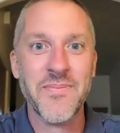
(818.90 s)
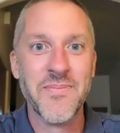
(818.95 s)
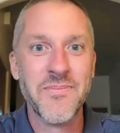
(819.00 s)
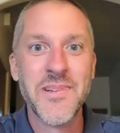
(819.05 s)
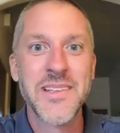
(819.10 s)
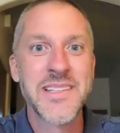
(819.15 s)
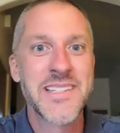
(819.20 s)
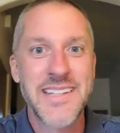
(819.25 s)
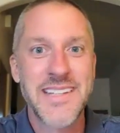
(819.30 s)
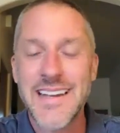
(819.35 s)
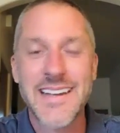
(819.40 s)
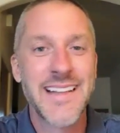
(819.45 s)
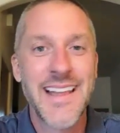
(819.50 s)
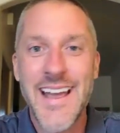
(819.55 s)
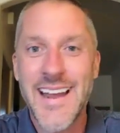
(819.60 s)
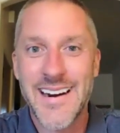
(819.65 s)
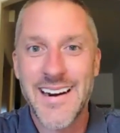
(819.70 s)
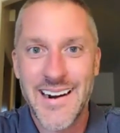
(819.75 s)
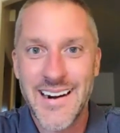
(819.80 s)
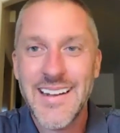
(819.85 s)
we'll see you
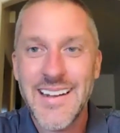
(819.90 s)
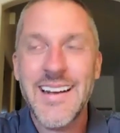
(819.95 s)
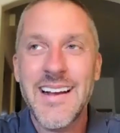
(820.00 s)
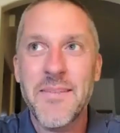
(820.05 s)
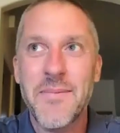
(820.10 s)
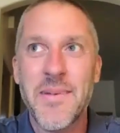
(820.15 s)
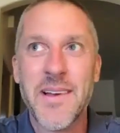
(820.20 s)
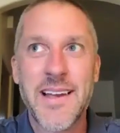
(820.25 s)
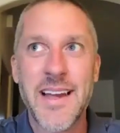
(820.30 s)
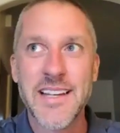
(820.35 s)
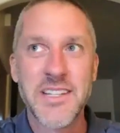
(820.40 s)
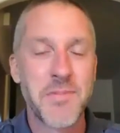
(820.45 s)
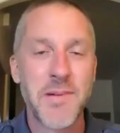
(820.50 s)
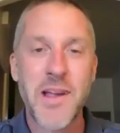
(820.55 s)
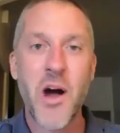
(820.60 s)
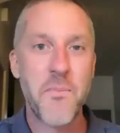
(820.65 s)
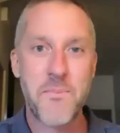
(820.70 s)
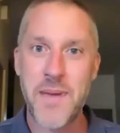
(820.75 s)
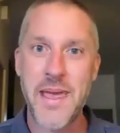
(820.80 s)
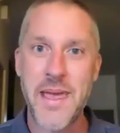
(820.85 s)
later, because we
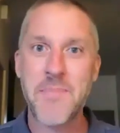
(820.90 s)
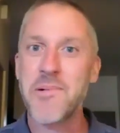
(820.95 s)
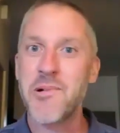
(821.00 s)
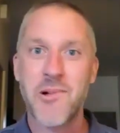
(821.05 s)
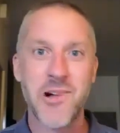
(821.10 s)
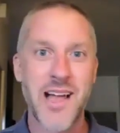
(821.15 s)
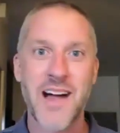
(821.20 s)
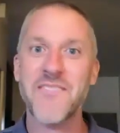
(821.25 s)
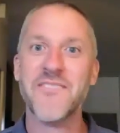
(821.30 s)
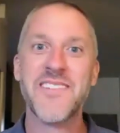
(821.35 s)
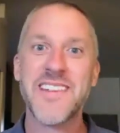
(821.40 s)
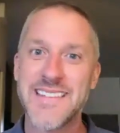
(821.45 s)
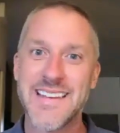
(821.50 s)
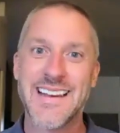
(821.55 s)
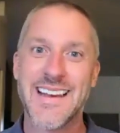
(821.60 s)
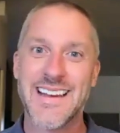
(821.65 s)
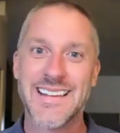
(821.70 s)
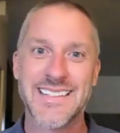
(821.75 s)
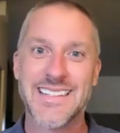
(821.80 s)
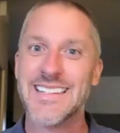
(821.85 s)
hope people will come visit
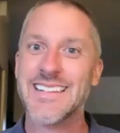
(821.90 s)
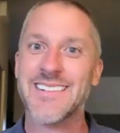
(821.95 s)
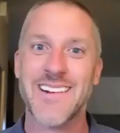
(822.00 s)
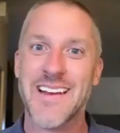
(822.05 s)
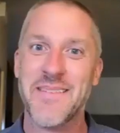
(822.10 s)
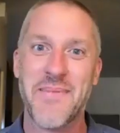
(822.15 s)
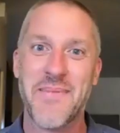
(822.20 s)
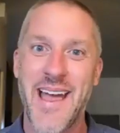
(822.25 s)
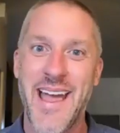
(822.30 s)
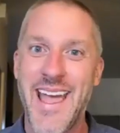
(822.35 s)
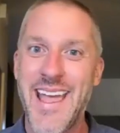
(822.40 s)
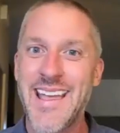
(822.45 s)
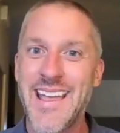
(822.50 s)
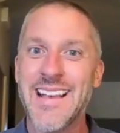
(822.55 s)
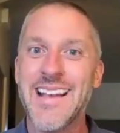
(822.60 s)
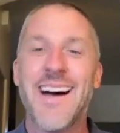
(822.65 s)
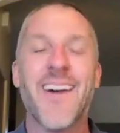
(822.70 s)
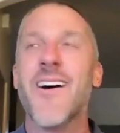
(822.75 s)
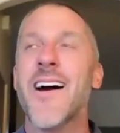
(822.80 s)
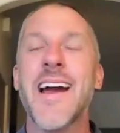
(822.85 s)
us in Green Bay
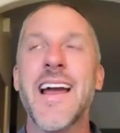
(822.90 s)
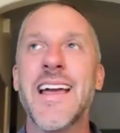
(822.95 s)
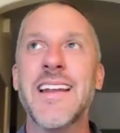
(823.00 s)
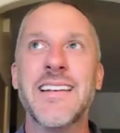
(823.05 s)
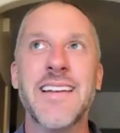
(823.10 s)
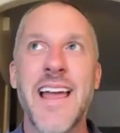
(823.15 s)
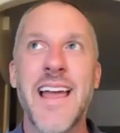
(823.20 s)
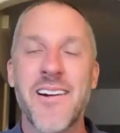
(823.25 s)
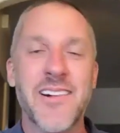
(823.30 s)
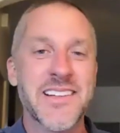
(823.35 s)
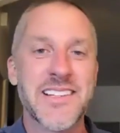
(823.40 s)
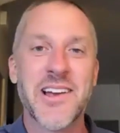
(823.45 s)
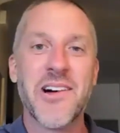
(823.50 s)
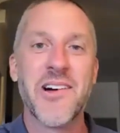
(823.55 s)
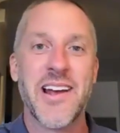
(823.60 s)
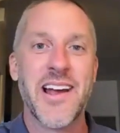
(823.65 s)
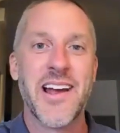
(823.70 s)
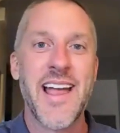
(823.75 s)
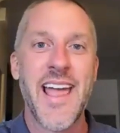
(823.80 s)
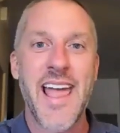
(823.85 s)
or in
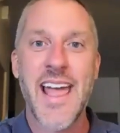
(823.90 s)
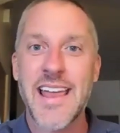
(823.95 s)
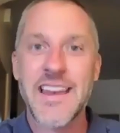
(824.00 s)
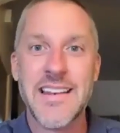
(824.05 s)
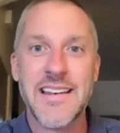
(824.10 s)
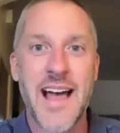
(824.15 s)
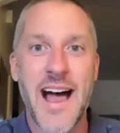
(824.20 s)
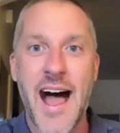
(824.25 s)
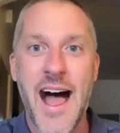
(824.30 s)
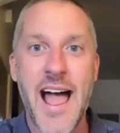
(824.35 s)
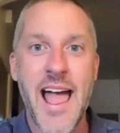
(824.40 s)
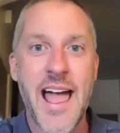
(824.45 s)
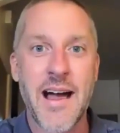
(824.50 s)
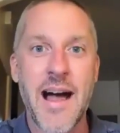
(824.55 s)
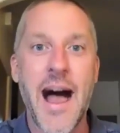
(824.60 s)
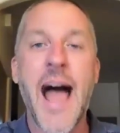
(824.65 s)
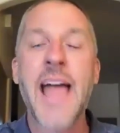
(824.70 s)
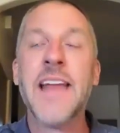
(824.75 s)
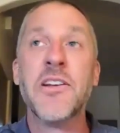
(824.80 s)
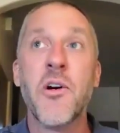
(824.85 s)
Arizona. And
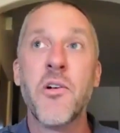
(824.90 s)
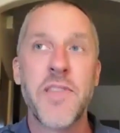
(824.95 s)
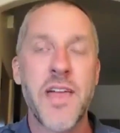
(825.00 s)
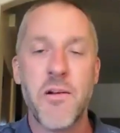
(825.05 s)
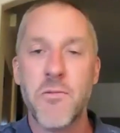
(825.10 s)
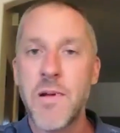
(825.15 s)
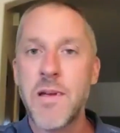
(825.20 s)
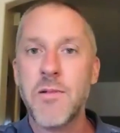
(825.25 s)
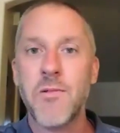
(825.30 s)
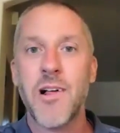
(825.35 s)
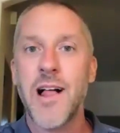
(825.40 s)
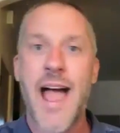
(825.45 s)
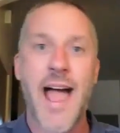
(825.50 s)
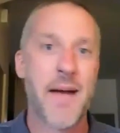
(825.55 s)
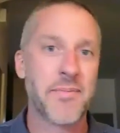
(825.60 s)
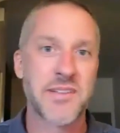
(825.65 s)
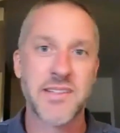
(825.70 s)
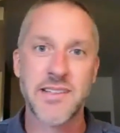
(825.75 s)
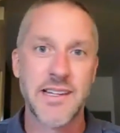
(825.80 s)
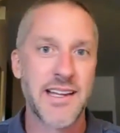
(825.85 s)
I know that we will
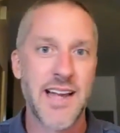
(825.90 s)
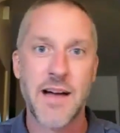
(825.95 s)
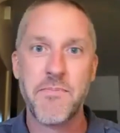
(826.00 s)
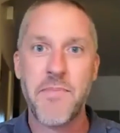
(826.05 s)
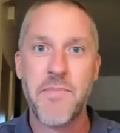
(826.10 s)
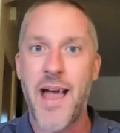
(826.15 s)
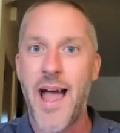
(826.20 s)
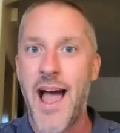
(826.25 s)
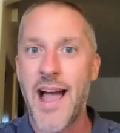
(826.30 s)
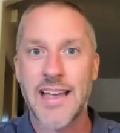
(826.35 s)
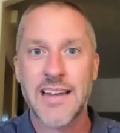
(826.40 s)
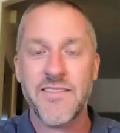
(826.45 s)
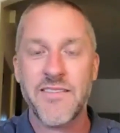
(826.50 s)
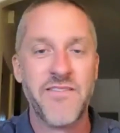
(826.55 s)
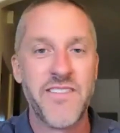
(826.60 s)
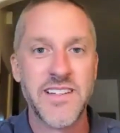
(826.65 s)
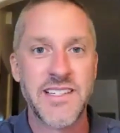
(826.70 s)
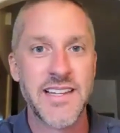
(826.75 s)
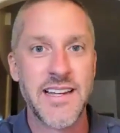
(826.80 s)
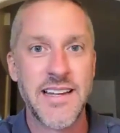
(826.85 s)
absolutely come back and
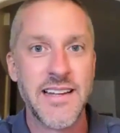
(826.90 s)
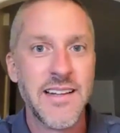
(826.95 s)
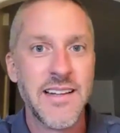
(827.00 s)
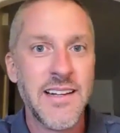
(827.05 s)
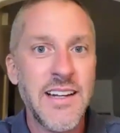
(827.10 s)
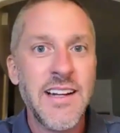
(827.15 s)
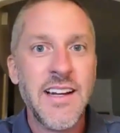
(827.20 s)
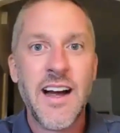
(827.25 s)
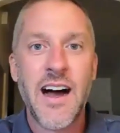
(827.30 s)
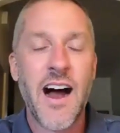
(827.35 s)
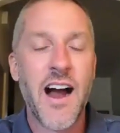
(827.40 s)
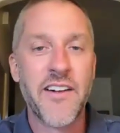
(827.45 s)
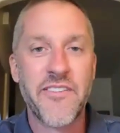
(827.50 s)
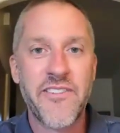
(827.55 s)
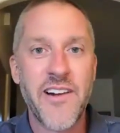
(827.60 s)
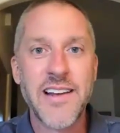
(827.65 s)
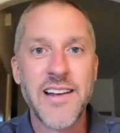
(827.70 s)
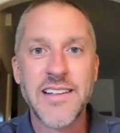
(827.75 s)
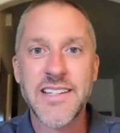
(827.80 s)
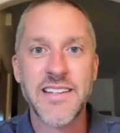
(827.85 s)
visit our
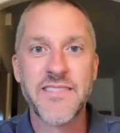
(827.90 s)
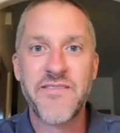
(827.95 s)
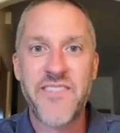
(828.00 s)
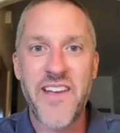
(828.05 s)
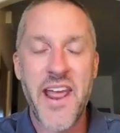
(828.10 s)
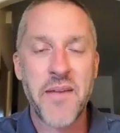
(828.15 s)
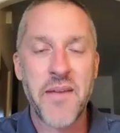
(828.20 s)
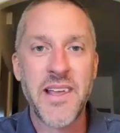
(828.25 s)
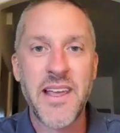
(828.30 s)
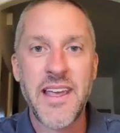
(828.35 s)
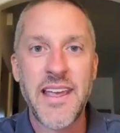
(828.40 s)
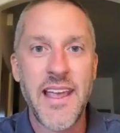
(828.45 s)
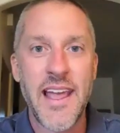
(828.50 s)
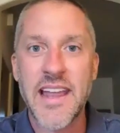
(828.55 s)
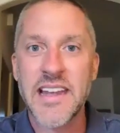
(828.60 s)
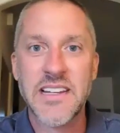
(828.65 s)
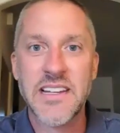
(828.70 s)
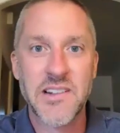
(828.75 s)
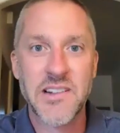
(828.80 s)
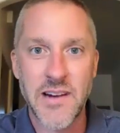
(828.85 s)
friends and family
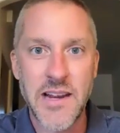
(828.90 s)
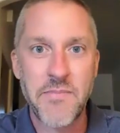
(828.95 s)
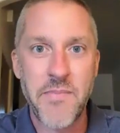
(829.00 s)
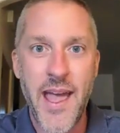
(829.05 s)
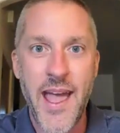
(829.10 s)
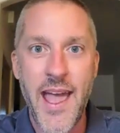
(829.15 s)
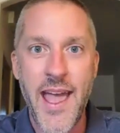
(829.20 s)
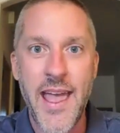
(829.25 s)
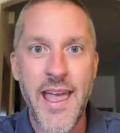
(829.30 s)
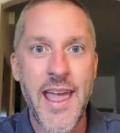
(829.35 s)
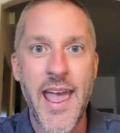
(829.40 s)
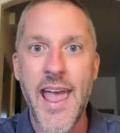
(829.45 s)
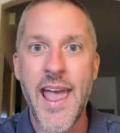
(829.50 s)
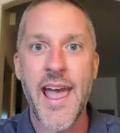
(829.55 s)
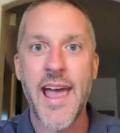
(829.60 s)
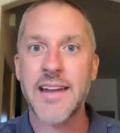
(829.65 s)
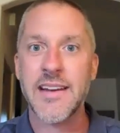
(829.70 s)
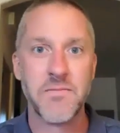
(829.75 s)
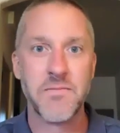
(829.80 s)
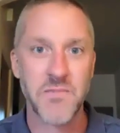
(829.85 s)
in Green Bay
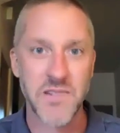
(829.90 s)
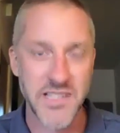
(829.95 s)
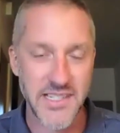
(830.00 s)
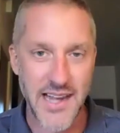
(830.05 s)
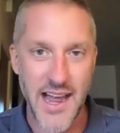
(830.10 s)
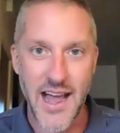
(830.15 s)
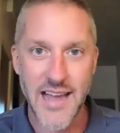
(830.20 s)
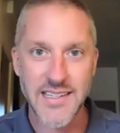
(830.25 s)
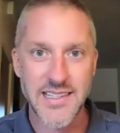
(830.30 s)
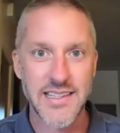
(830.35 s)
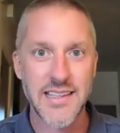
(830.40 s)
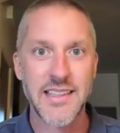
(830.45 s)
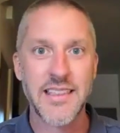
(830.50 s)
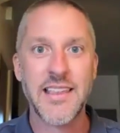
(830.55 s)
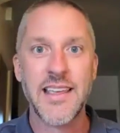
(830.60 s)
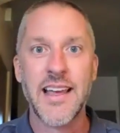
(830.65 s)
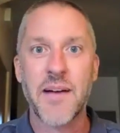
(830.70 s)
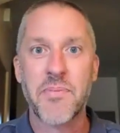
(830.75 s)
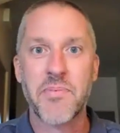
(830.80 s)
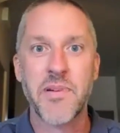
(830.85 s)
and in Wisconsin,
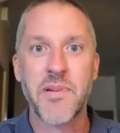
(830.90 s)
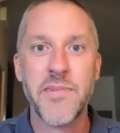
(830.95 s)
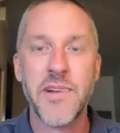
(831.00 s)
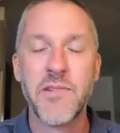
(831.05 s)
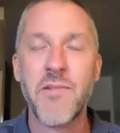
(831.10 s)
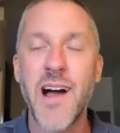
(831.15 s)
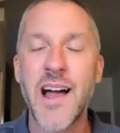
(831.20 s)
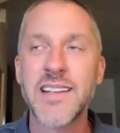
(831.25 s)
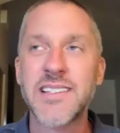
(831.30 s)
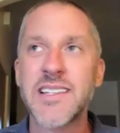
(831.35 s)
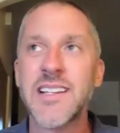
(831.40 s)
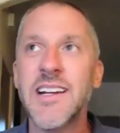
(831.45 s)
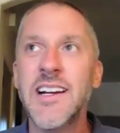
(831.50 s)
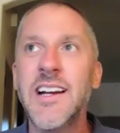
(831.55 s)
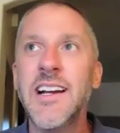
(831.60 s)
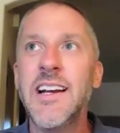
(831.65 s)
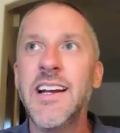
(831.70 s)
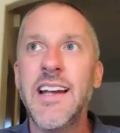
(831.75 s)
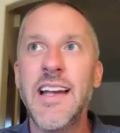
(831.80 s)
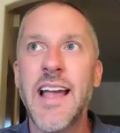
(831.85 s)
the upper Midwest
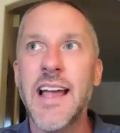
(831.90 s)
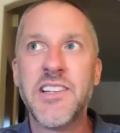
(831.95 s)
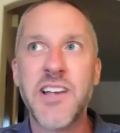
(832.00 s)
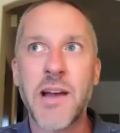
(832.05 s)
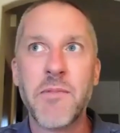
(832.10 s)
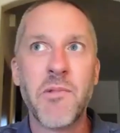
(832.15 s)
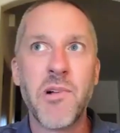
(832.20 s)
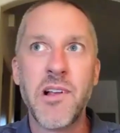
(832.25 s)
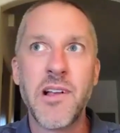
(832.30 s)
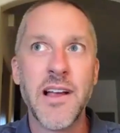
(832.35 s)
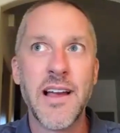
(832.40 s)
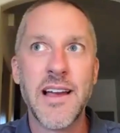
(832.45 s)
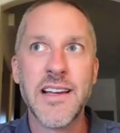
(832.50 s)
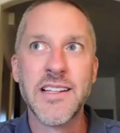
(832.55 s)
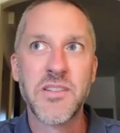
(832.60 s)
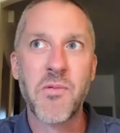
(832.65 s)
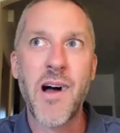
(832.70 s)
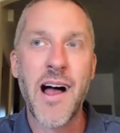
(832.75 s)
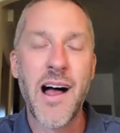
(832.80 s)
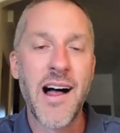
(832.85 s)
in general
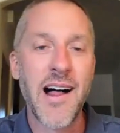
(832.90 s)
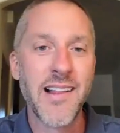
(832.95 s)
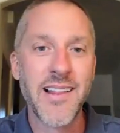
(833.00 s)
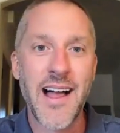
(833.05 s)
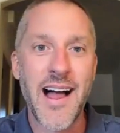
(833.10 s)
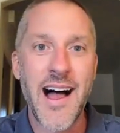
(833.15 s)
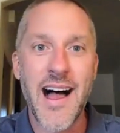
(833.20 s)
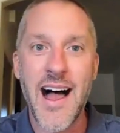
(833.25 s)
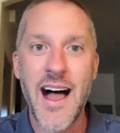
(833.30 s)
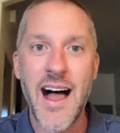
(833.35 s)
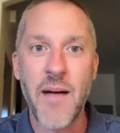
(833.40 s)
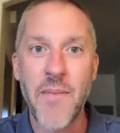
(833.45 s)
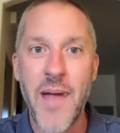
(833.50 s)
as well.